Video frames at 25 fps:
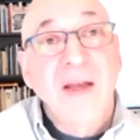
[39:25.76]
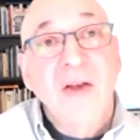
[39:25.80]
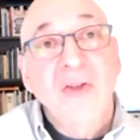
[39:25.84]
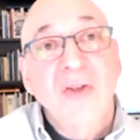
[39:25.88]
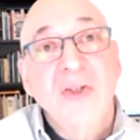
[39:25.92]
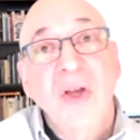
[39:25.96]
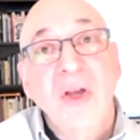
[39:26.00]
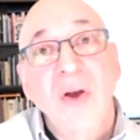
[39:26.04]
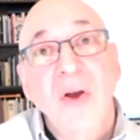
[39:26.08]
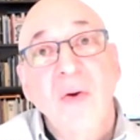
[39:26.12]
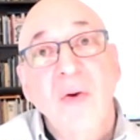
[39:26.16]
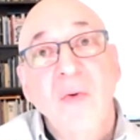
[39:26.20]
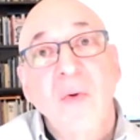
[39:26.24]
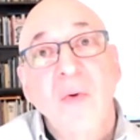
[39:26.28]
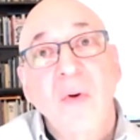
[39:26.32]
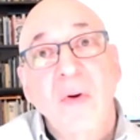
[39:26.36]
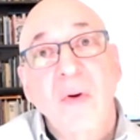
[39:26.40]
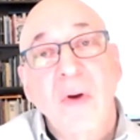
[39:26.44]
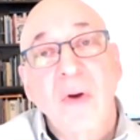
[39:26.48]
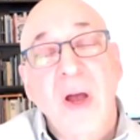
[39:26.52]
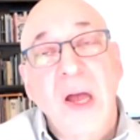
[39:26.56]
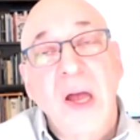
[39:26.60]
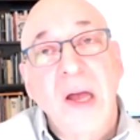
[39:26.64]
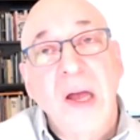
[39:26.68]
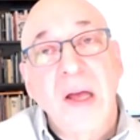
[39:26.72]
So,
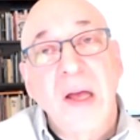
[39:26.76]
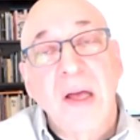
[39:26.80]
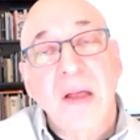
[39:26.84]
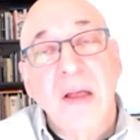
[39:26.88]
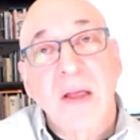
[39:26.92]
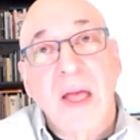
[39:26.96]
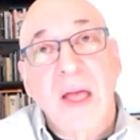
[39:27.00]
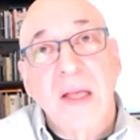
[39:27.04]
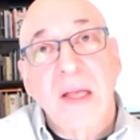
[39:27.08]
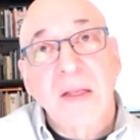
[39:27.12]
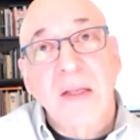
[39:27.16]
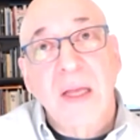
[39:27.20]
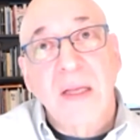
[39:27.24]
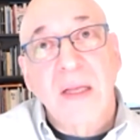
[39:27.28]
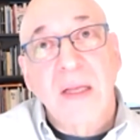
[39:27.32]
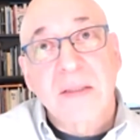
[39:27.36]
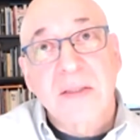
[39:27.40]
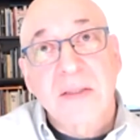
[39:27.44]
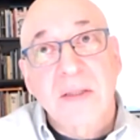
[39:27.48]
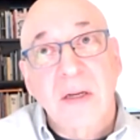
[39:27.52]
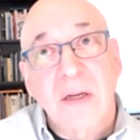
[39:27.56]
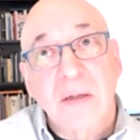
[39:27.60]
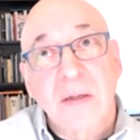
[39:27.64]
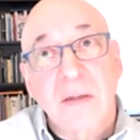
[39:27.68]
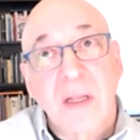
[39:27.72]
uh, I'll
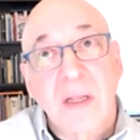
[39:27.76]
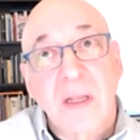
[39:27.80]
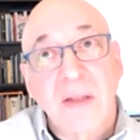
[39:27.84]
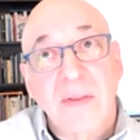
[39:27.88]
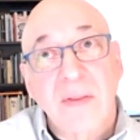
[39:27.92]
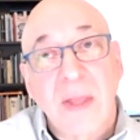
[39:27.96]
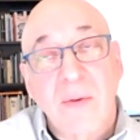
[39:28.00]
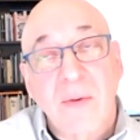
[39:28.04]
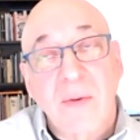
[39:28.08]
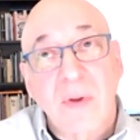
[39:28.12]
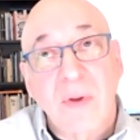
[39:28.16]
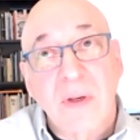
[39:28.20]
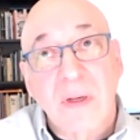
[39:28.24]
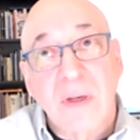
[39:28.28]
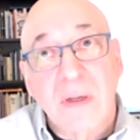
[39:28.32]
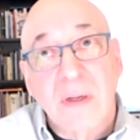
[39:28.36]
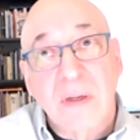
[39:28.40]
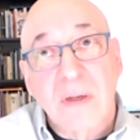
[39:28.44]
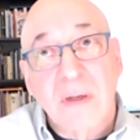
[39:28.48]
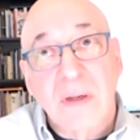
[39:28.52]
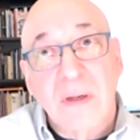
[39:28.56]
start on that one.